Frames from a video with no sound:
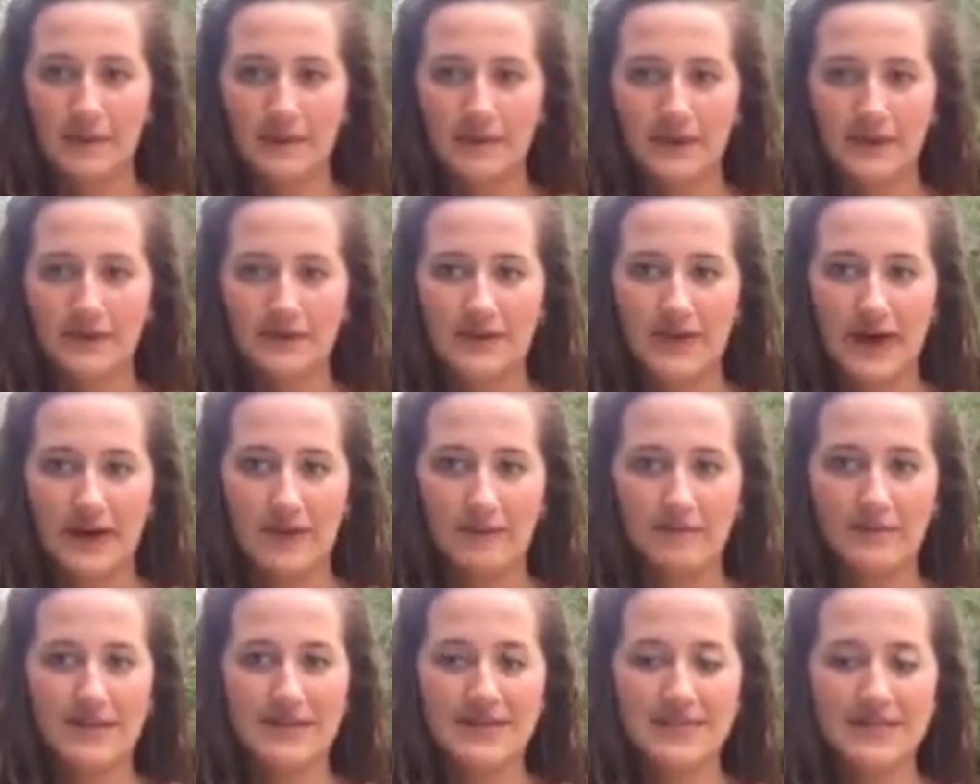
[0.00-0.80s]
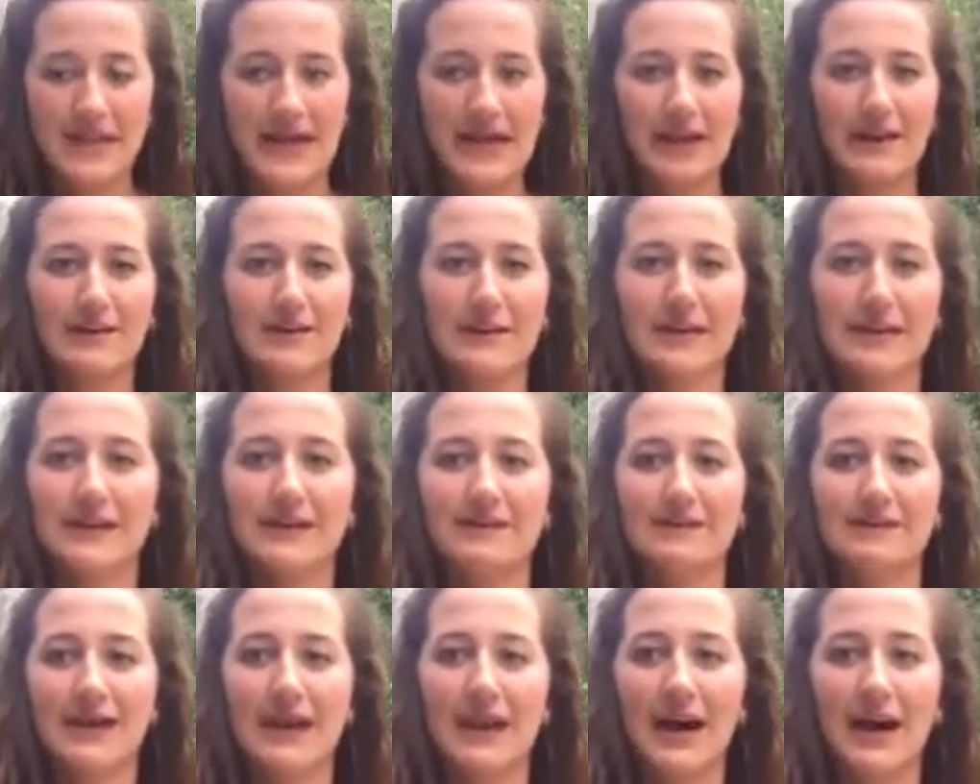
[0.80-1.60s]
you know, that mentality
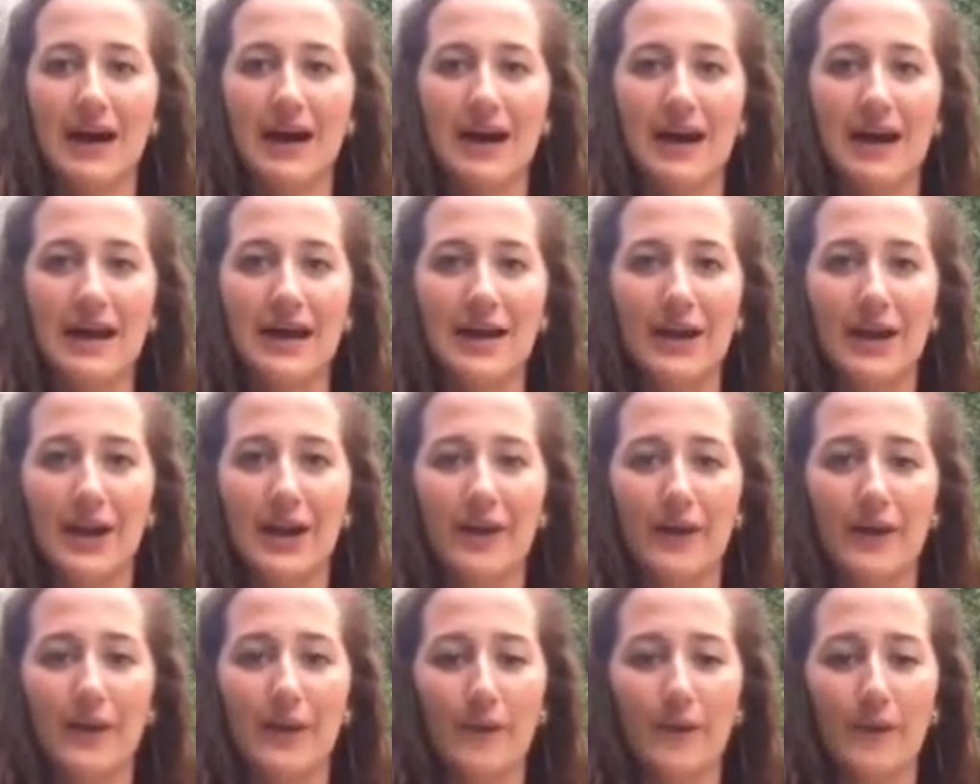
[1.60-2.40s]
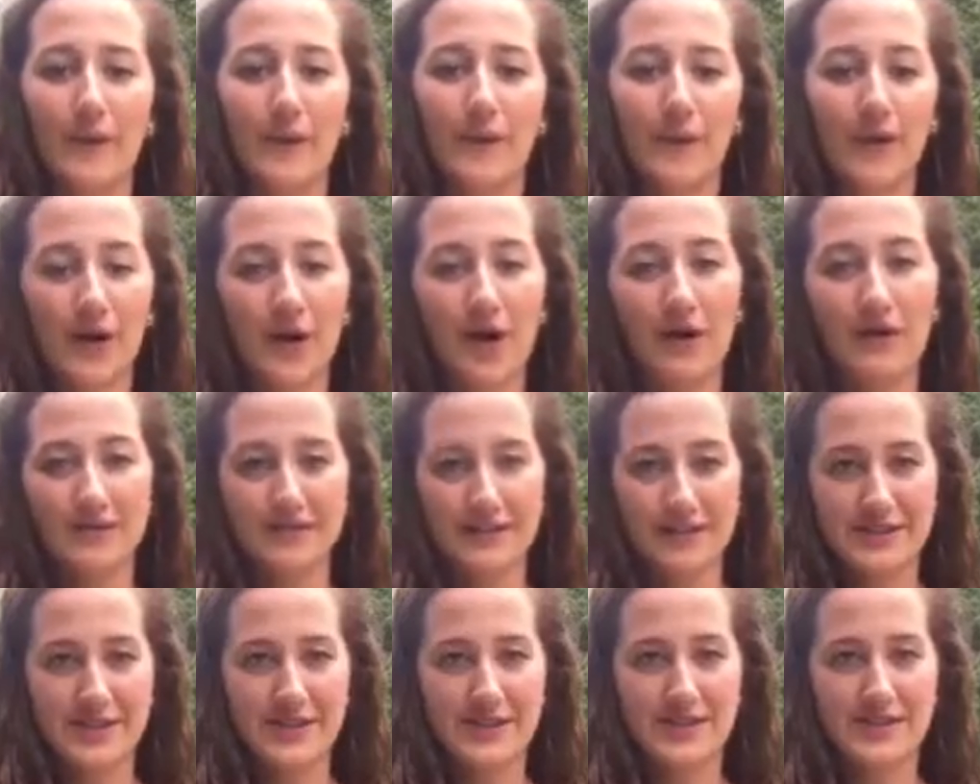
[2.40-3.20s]
of, you know, we're all
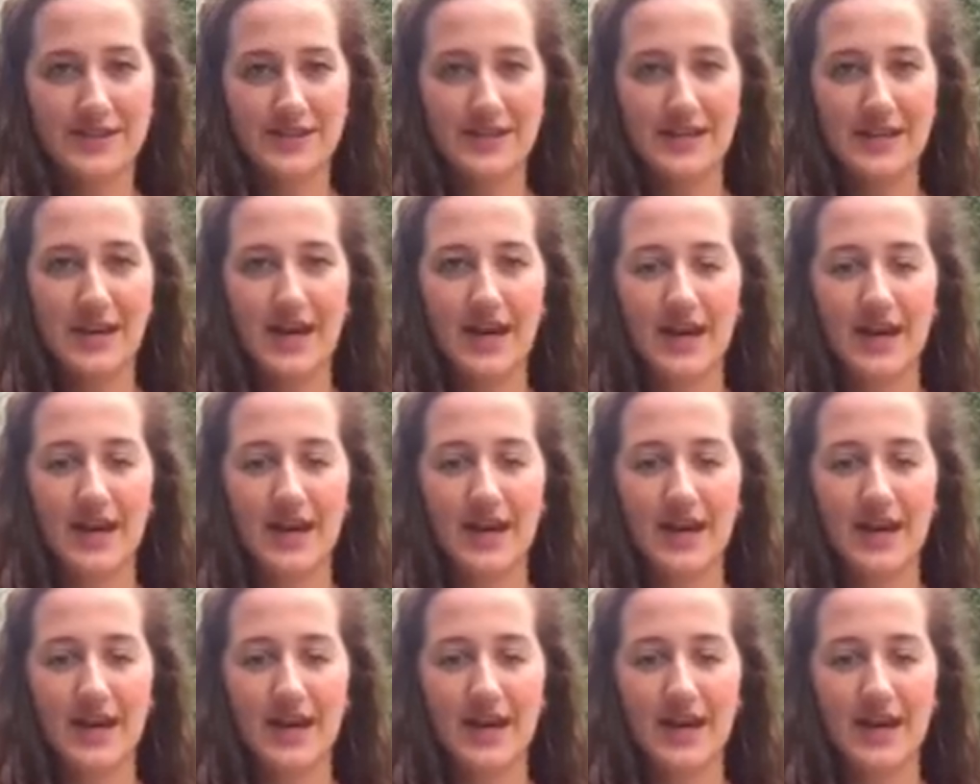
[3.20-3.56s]
sinners,